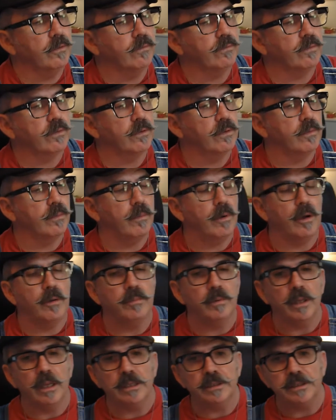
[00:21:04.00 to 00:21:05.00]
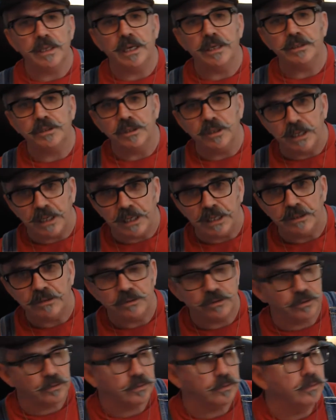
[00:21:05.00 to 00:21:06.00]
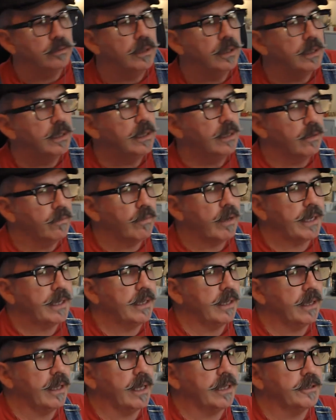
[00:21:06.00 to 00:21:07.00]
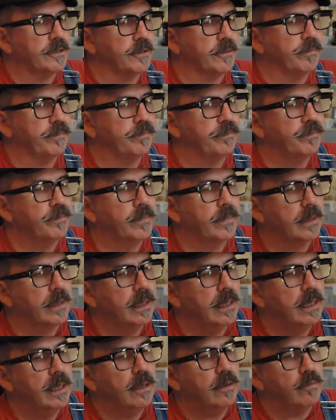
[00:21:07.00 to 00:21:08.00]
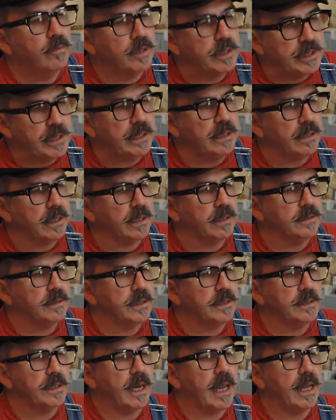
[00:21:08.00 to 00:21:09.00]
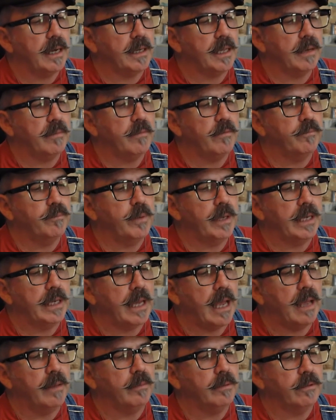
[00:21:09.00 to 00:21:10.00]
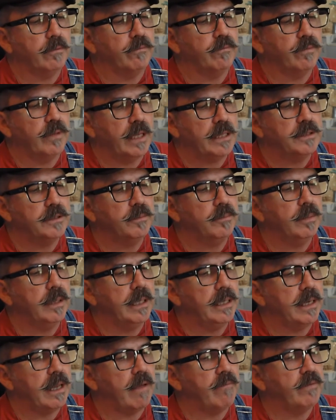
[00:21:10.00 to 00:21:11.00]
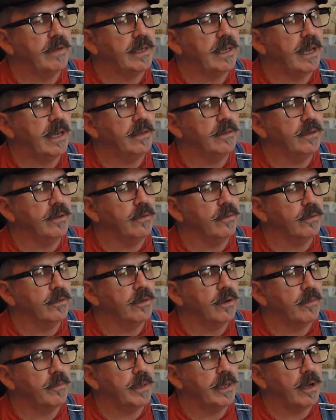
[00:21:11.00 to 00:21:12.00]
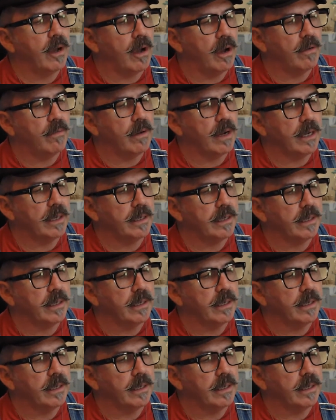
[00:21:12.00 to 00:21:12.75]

through the mobilization into regulation. Resilience is an outcome of being able to flexibly navigate the autonomic hierarchy.